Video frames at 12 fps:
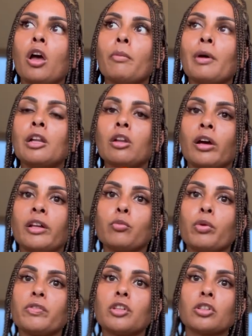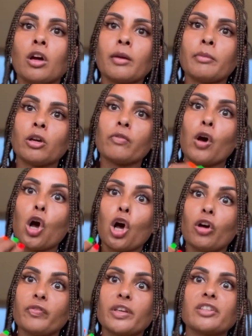align with the timing of
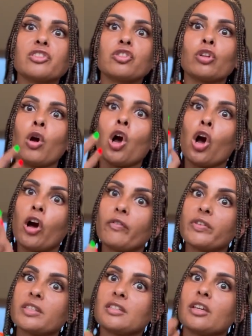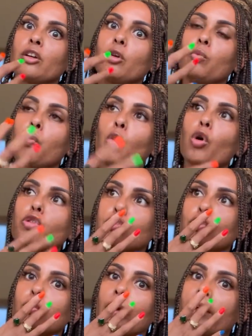harvest, you know, harvesting what
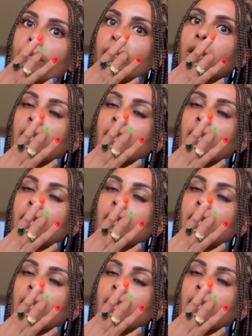you have,